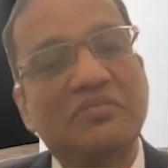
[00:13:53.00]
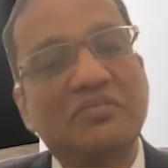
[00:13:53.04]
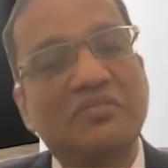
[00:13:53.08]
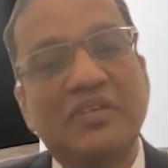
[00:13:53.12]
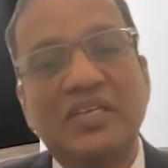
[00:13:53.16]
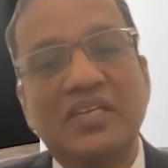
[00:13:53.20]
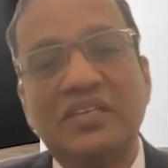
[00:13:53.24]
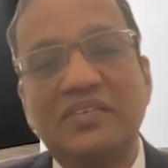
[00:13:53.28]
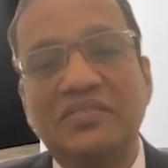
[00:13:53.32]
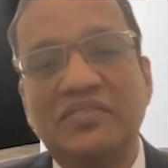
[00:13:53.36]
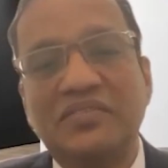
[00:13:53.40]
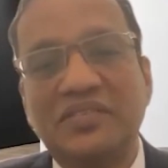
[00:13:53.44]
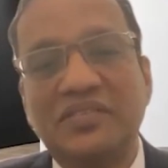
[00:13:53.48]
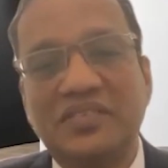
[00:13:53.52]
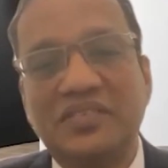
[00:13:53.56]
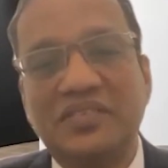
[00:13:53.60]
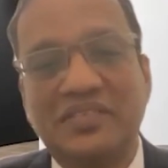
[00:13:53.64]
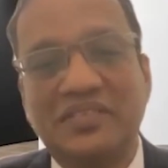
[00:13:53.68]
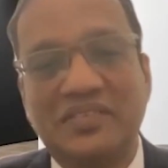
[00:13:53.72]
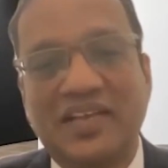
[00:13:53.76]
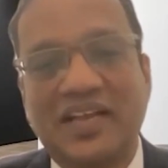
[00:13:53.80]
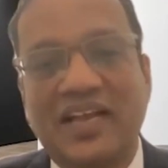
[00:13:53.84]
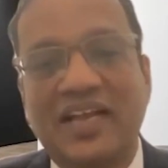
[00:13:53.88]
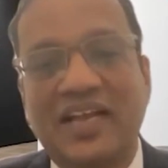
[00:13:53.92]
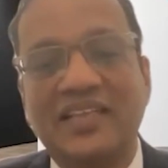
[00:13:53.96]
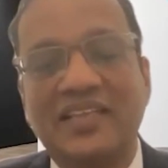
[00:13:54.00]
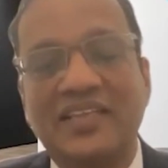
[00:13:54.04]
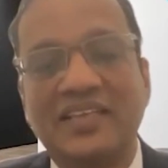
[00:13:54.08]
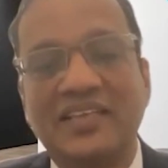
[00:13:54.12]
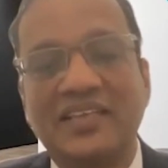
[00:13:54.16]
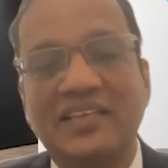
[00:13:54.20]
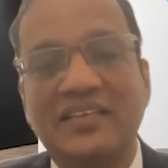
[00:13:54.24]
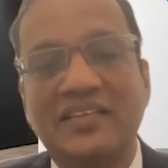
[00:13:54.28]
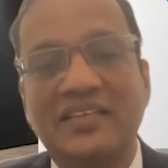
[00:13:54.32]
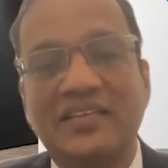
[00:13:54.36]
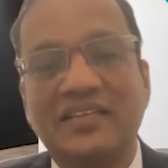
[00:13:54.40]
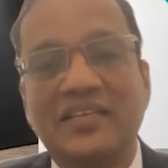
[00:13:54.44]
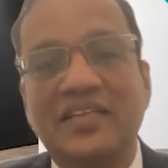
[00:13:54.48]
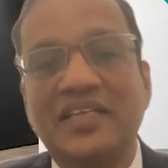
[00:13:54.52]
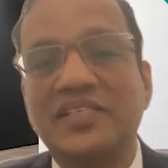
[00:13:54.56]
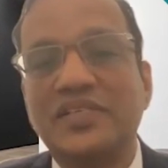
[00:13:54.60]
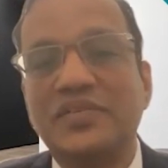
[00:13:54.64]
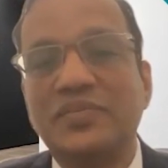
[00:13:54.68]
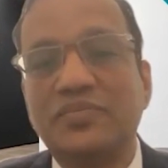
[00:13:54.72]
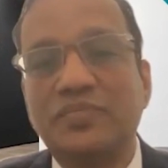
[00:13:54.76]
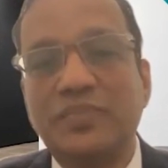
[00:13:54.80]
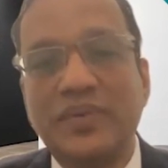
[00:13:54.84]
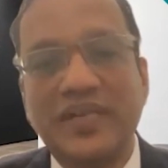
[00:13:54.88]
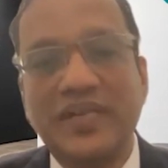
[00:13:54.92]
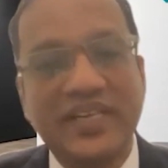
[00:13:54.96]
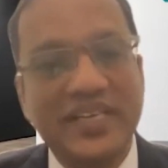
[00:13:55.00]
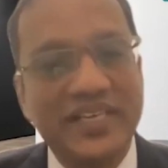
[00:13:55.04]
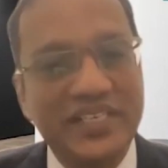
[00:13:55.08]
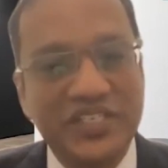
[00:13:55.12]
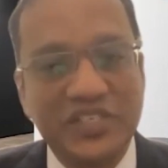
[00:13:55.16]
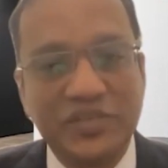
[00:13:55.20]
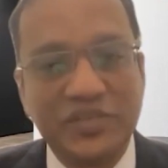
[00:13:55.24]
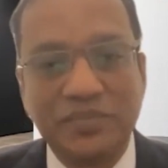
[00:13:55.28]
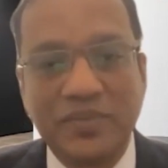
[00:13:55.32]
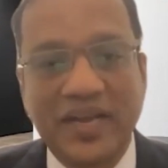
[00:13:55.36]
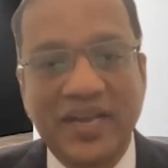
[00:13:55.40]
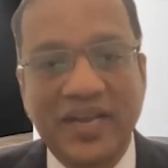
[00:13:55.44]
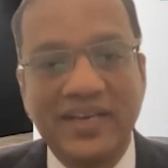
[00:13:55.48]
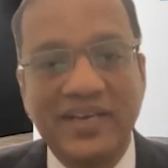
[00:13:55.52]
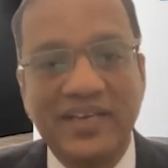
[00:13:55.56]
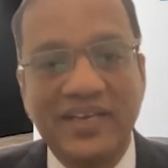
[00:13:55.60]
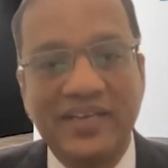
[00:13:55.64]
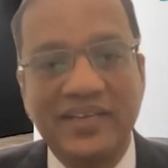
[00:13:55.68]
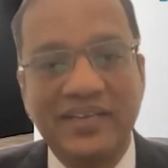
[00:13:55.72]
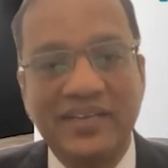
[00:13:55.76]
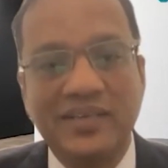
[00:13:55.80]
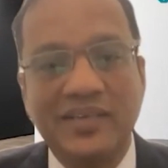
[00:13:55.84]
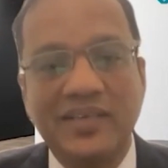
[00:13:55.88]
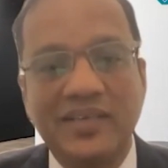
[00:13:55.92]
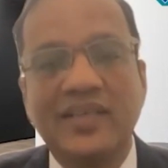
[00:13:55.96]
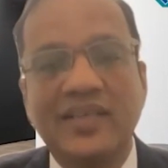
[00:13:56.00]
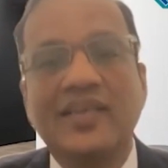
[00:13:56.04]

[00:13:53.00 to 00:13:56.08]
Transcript: Wonderful. I think that's pretty inspiring.